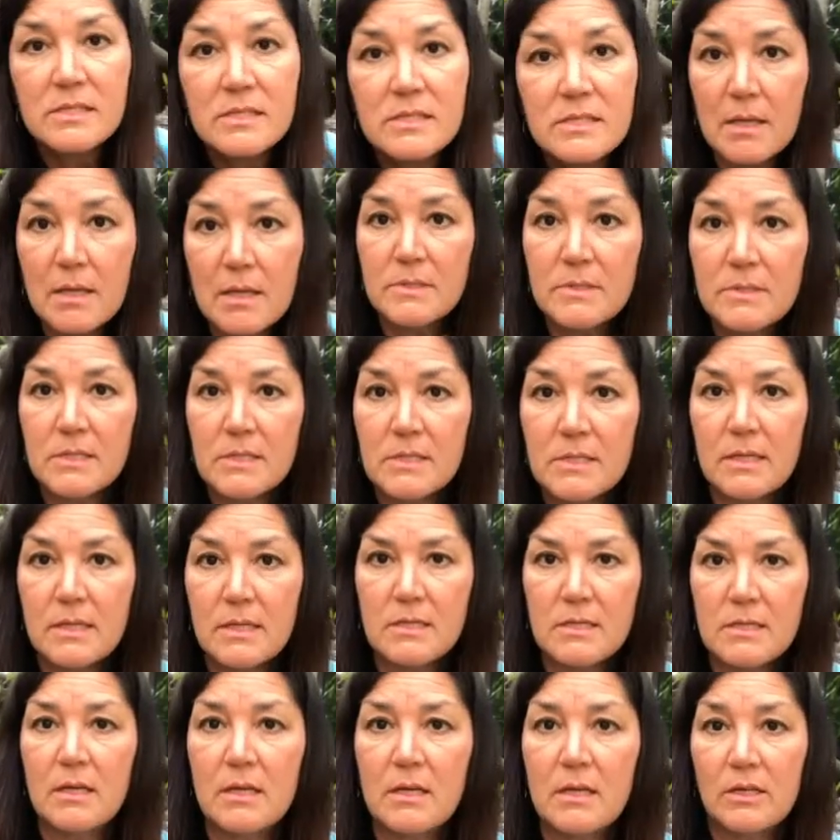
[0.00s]
Some
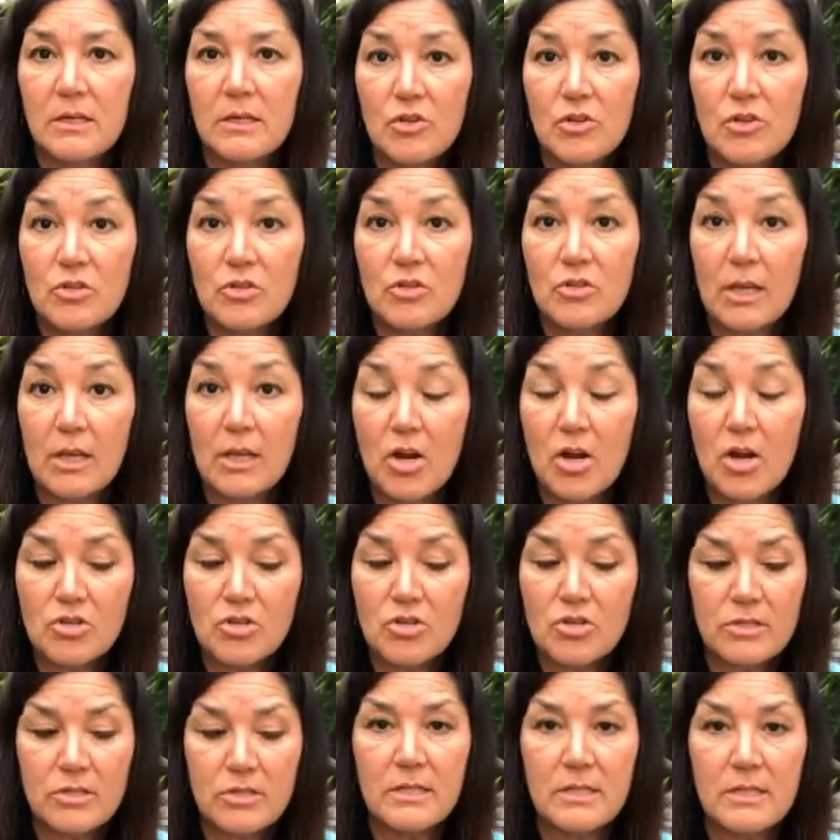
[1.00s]
seeds, usually
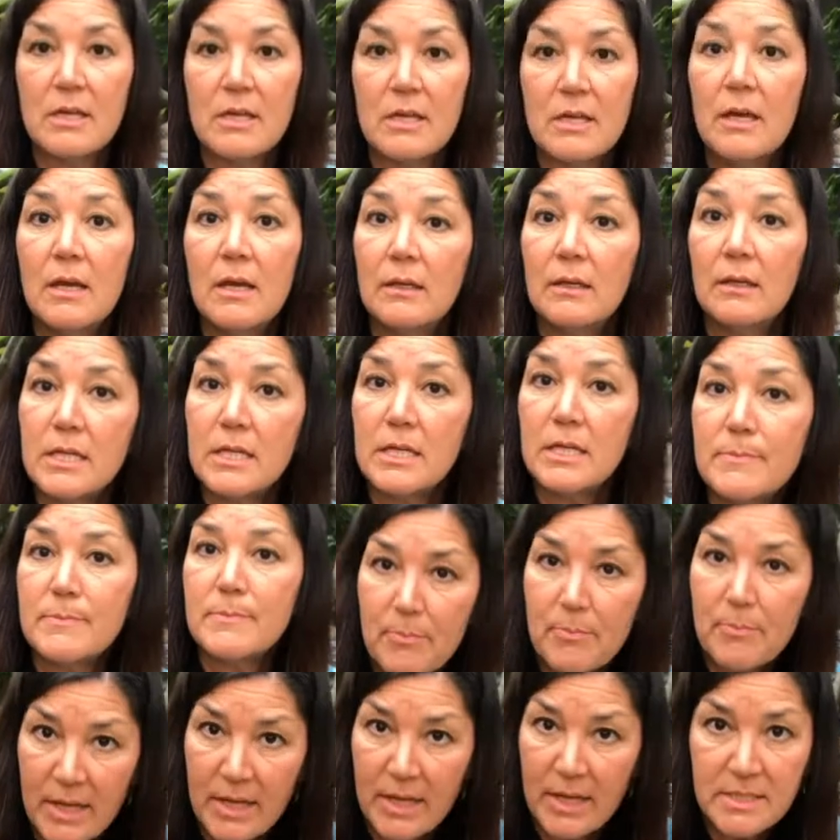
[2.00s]
larger seeds, like to
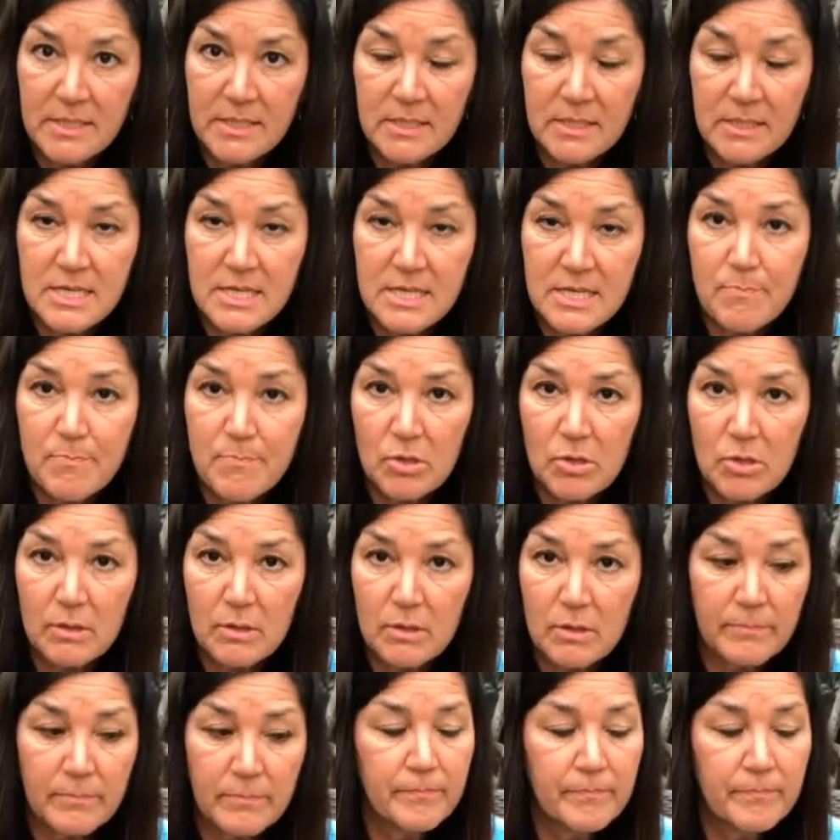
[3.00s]
be planted deeper.